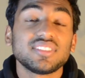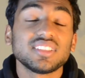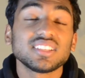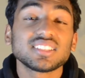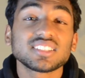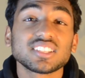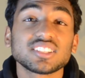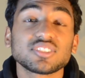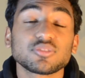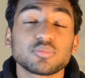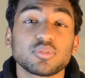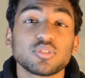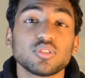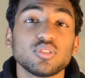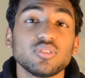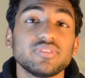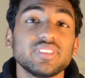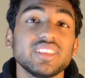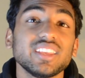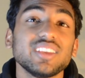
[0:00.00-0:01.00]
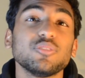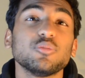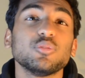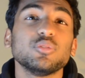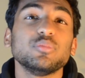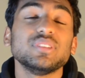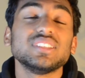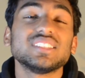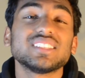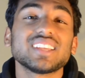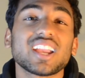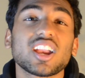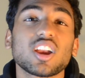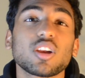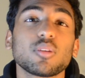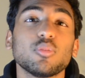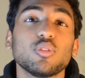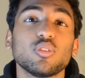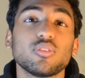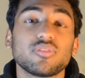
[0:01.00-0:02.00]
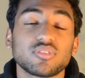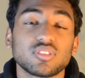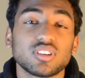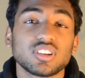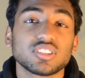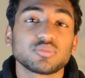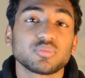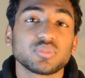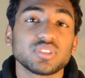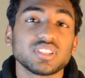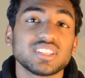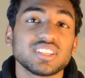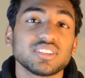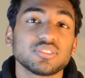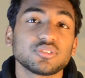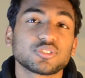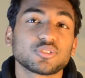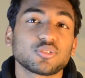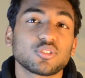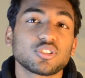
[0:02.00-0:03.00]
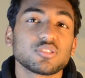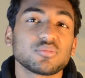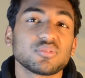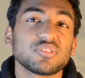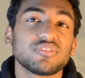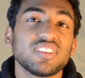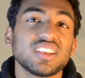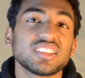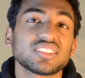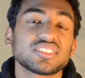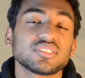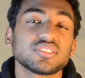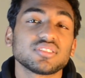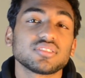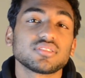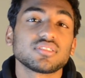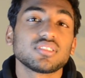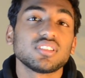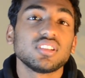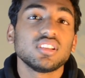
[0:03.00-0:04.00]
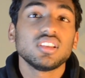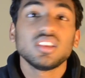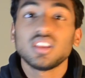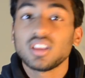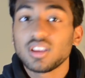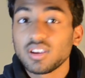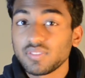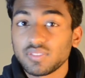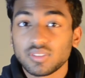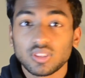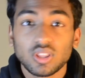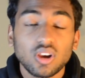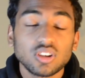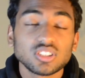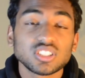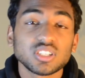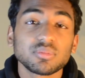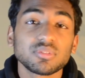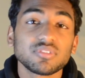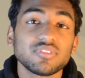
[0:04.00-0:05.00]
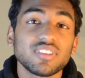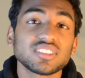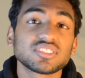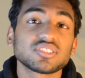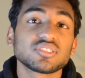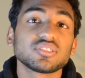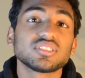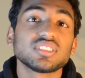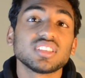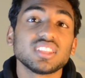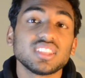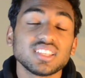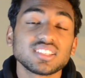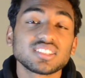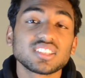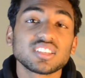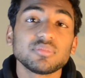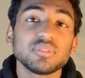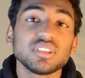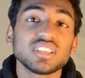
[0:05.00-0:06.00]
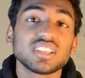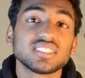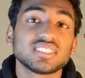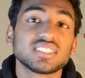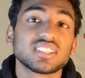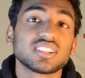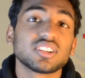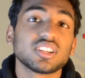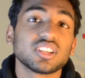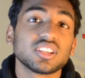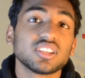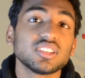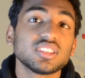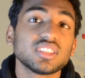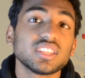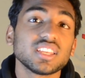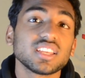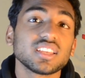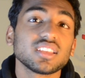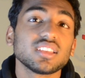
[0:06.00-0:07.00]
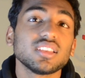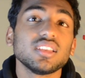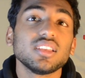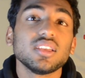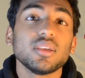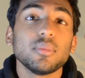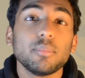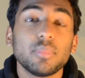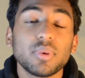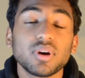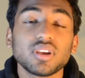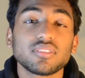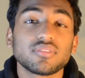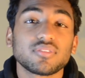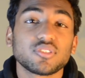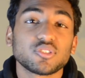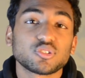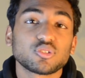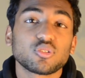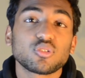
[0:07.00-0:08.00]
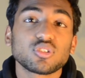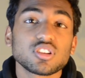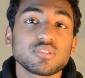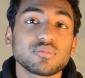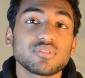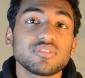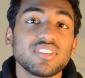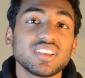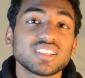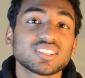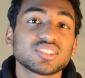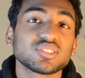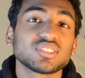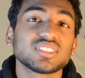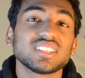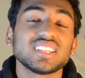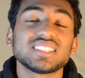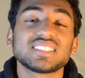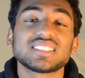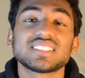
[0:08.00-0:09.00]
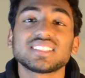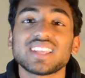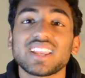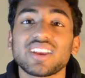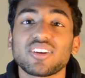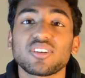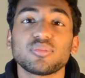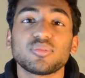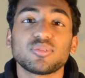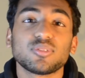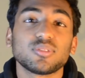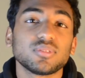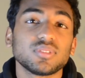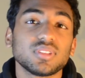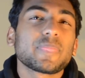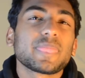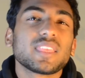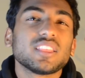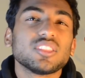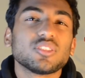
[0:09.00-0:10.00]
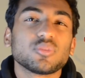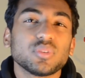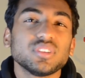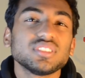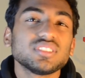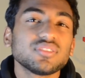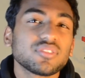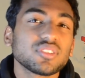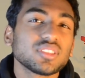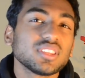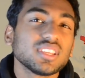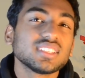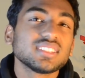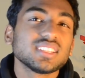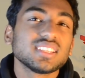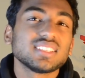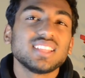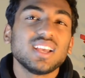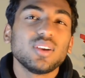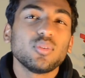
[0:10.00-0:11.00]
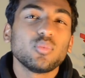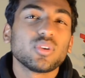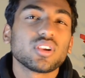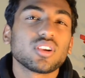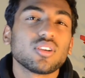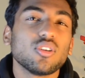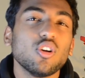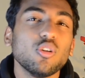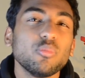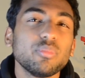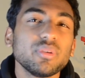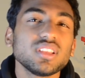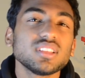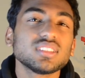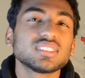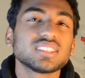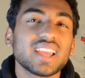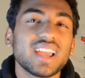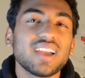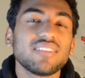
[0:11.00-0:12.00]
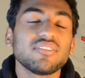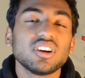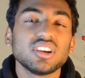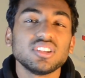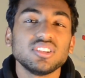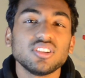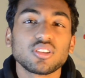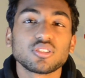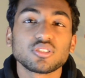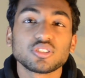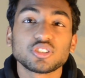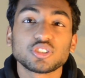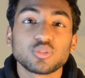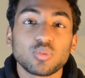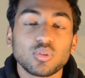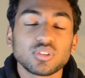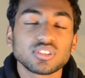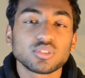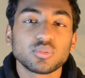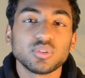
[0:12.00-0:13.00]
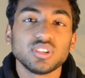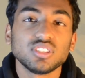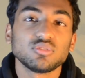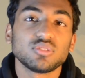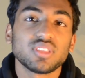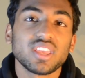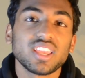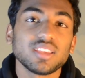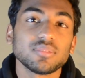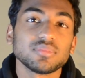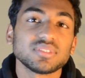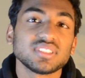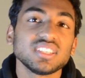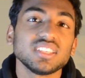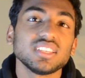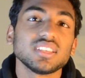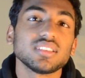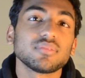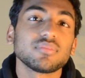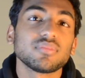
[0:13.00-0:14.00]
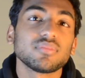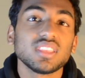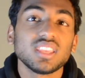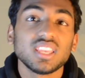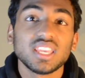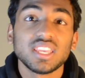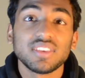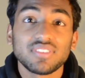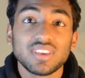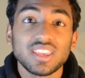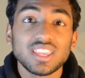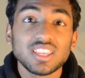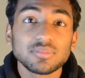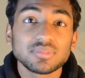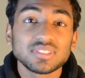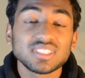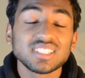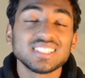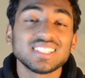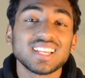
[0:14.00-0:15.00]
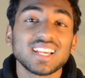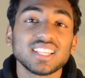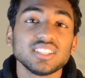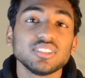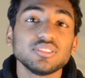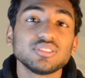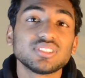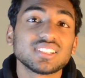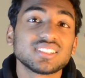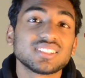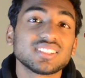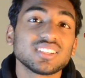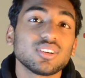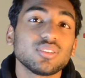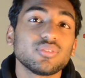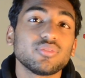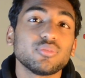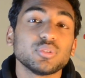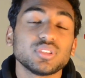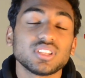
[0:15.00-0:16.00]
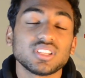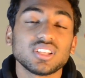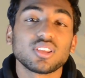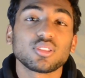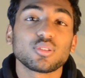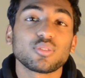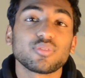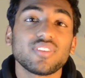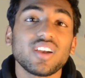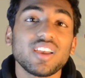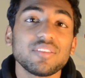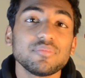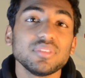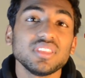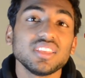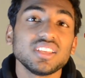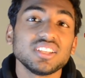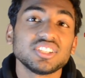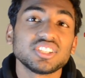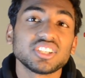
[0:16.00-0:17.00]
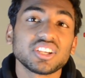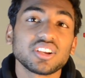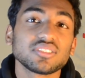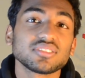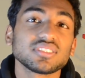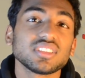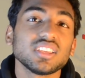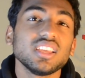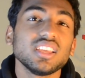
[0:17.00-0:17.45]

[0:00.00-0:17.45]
this gets approved, it would be terrible for us retail short-term investors. For long-term investors, this could be considered a good thing, but for short-term investors, it's terrible. The reason for this is that we're hoping to have another short squeeze with AMC. If AMC dilutes itself with another 5 million shares,